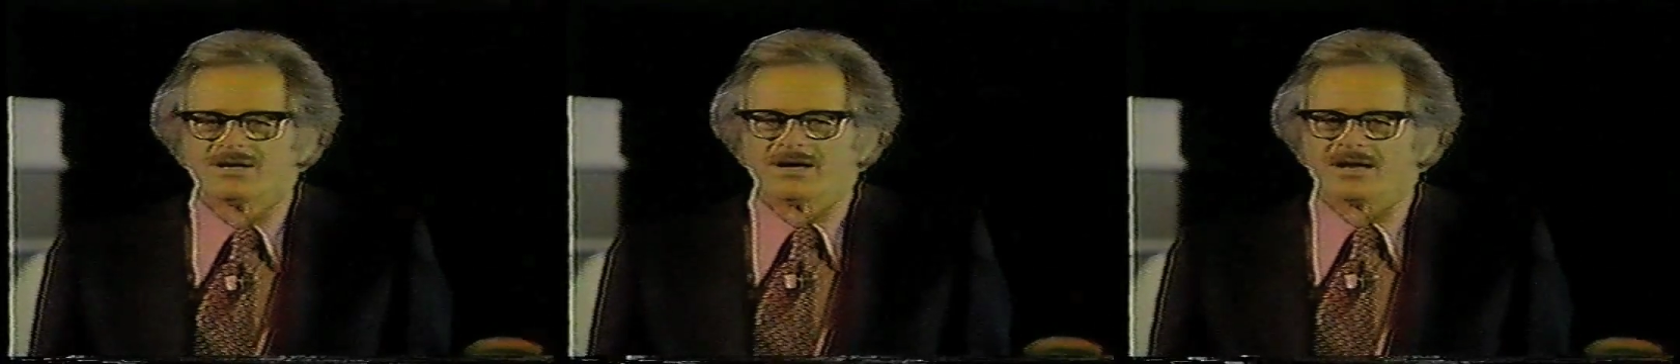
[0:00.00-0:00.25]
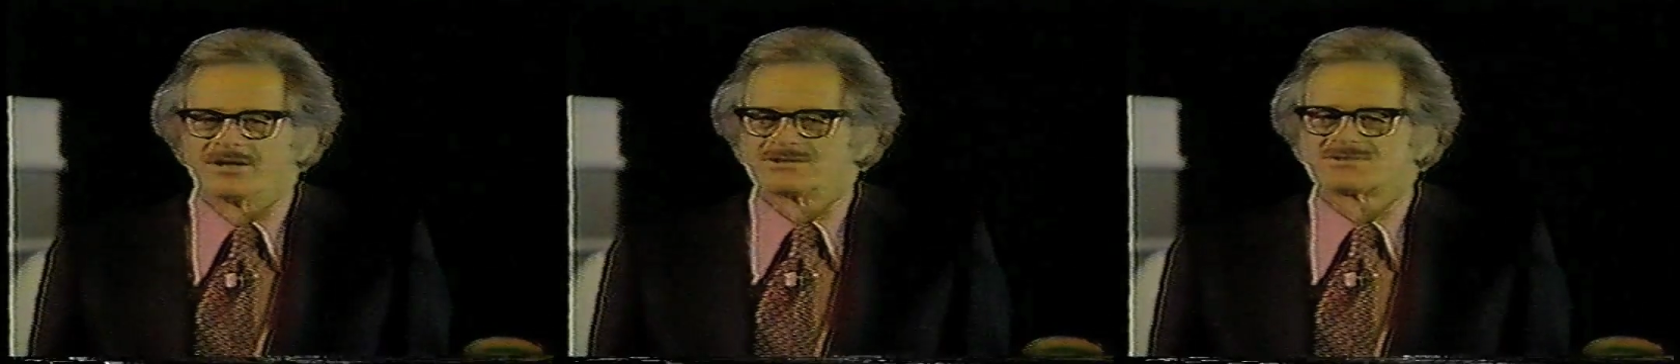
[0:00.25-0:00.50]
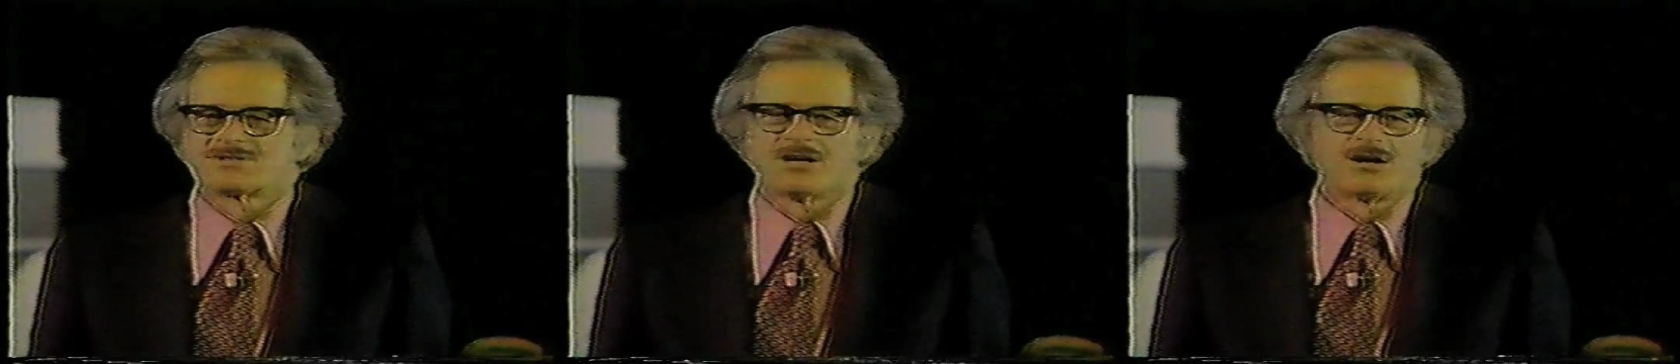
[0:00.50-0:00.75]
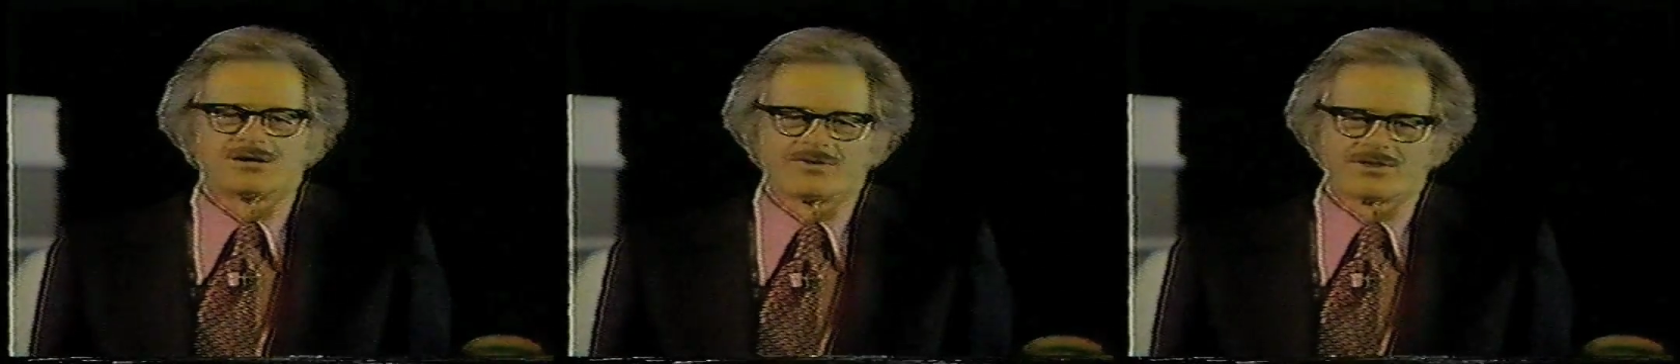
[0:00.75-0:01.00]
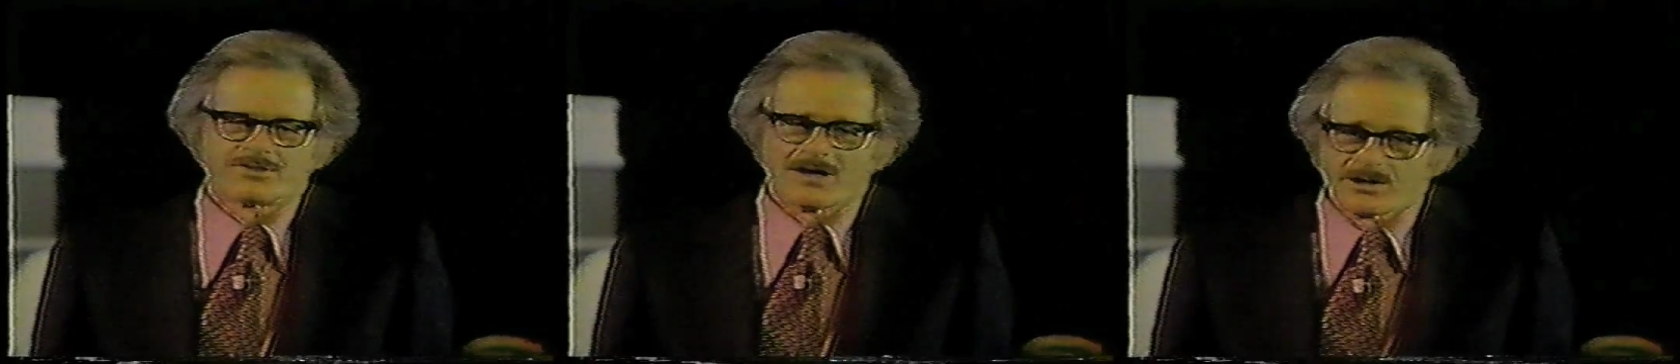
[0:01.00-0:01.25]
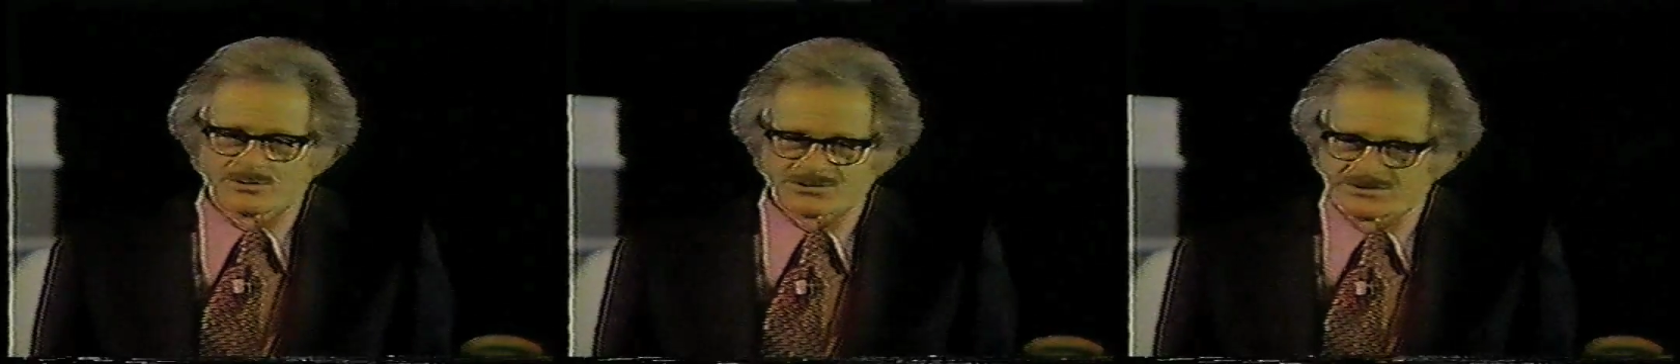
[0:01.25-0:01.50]
and the star of a
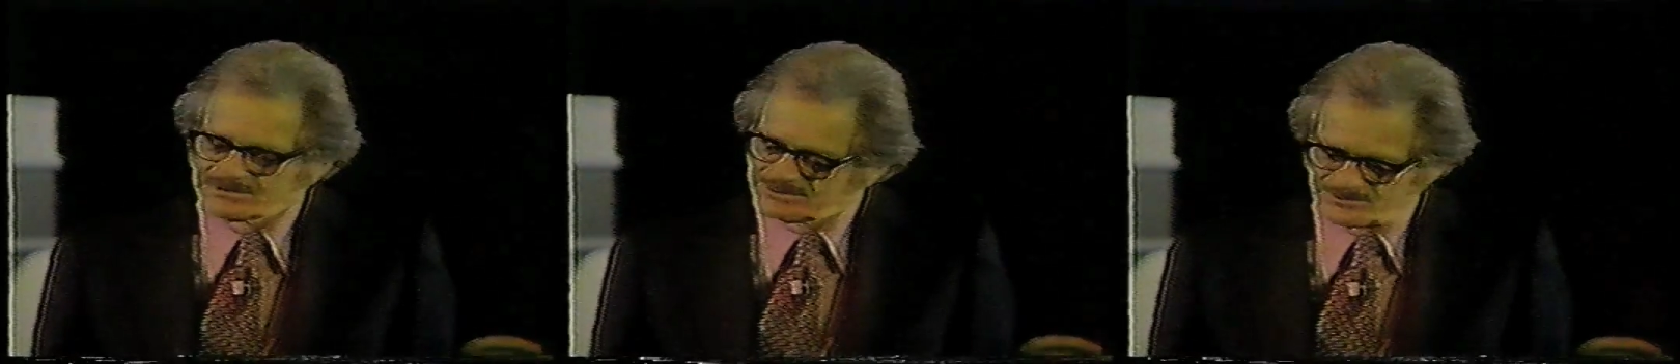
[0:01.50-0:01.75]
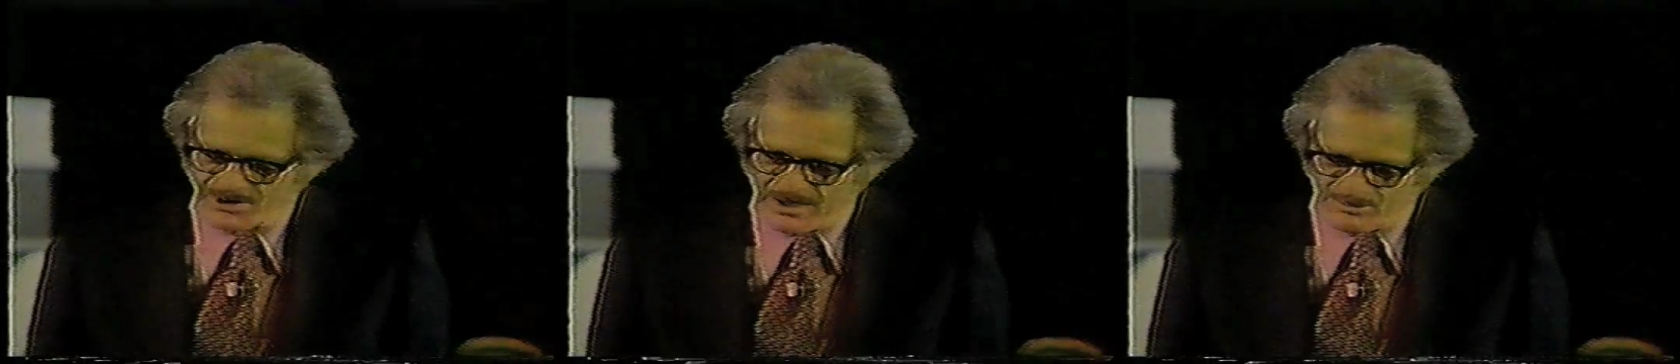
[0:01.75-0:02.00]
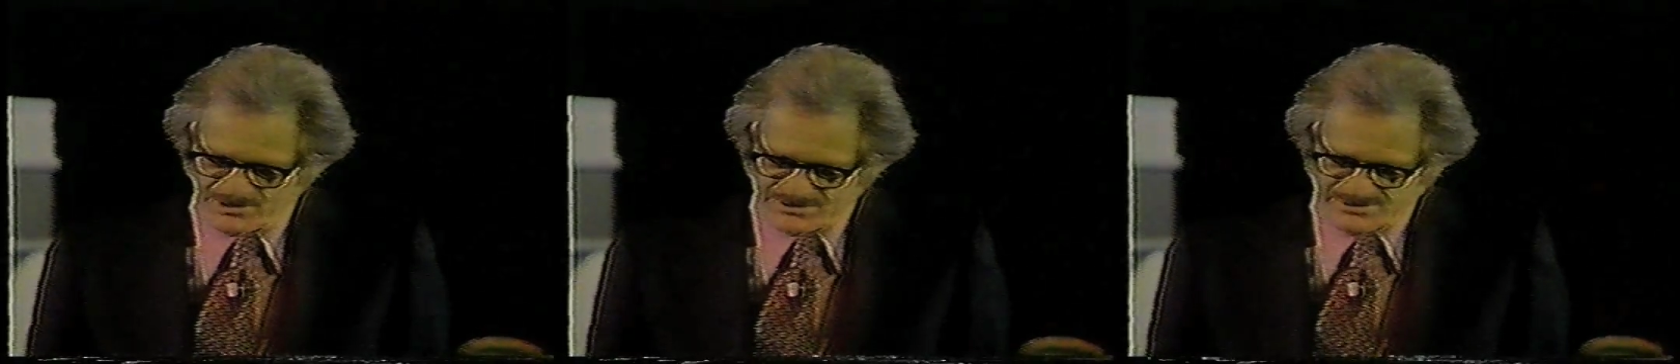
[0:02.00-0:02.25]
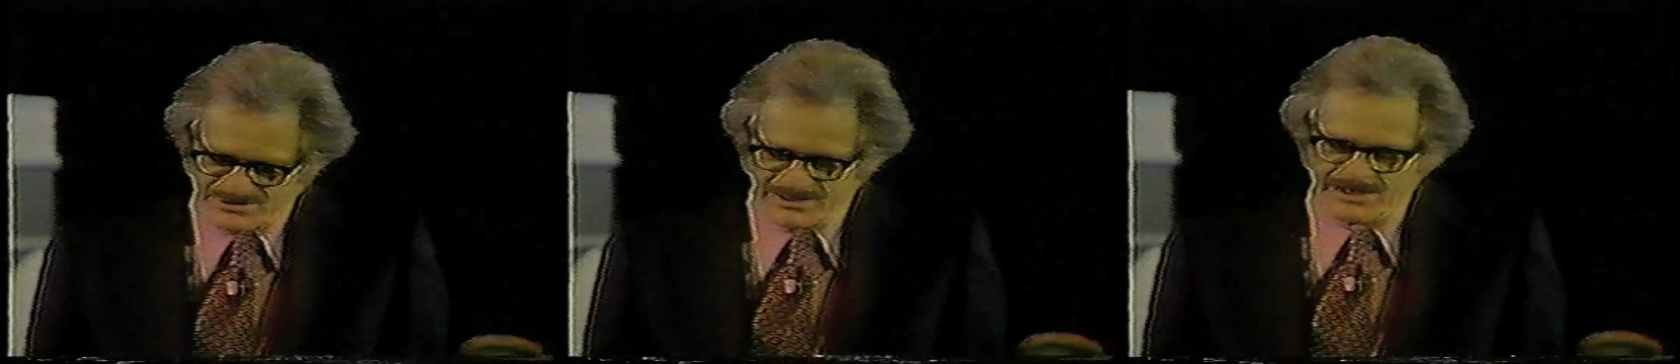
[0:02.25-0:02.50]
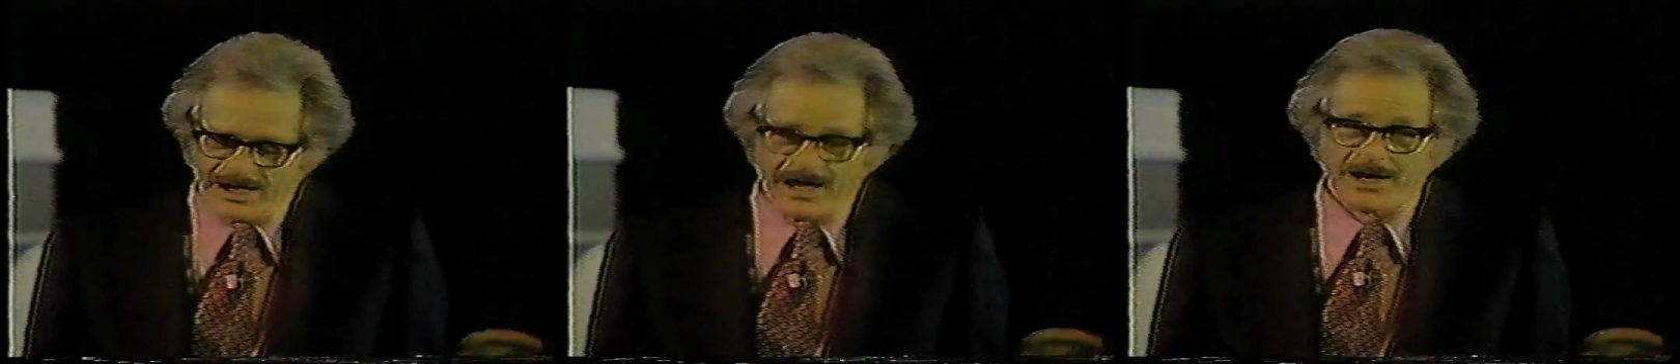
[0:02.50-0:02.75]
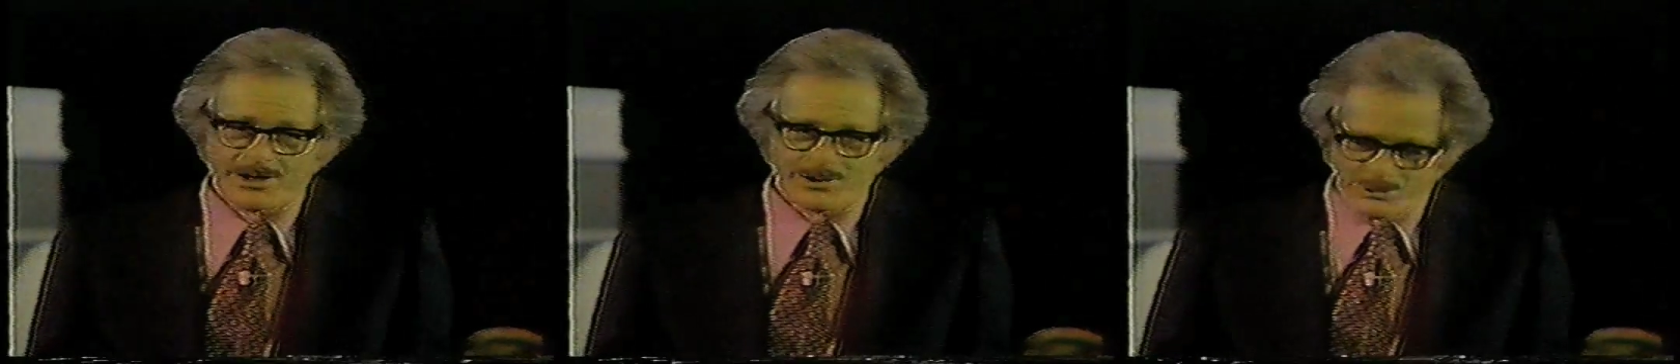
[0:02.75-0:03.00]
thousand dramas,
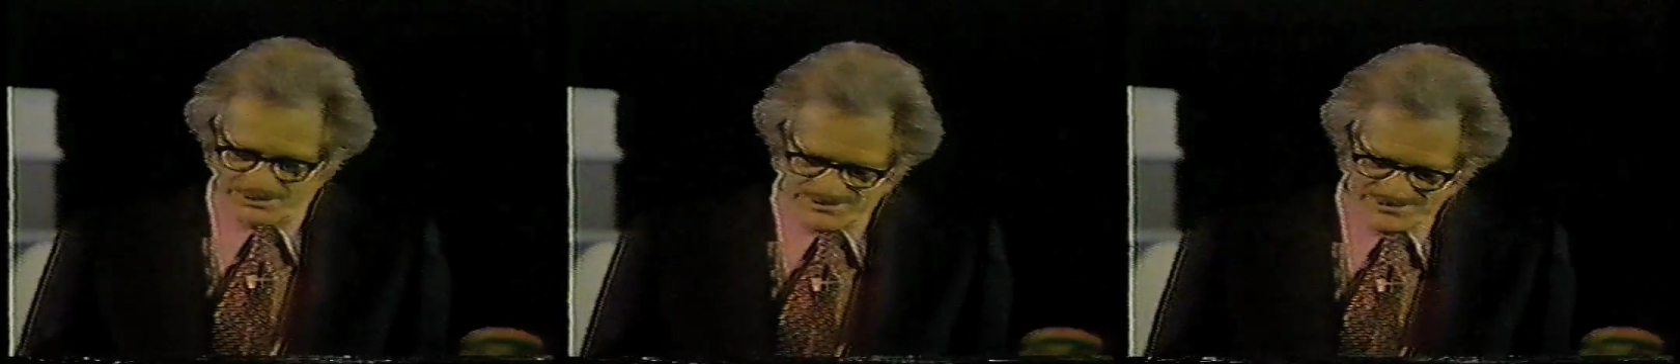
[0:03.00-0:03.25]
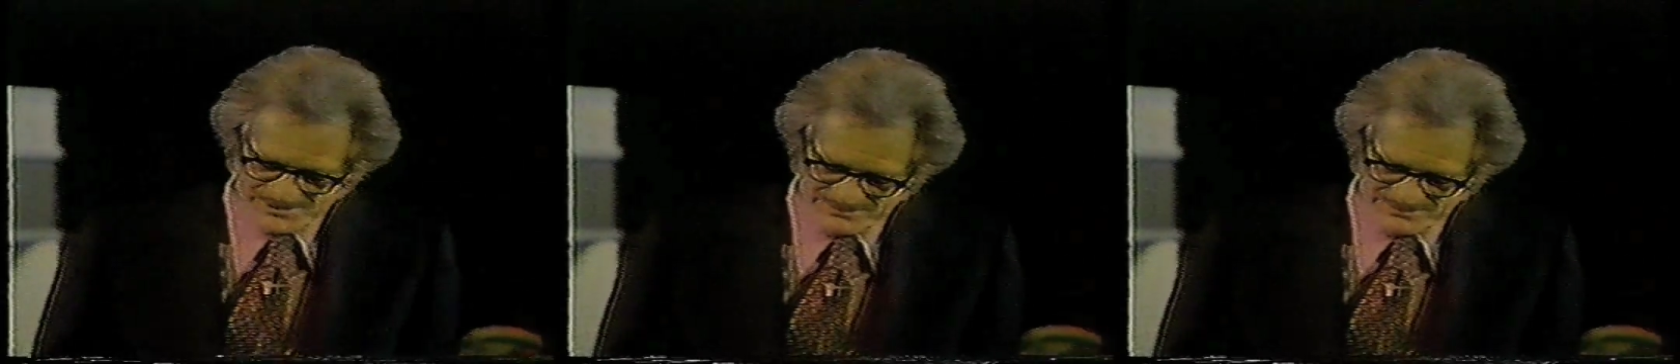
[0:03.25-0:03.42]
Elliot Lewis.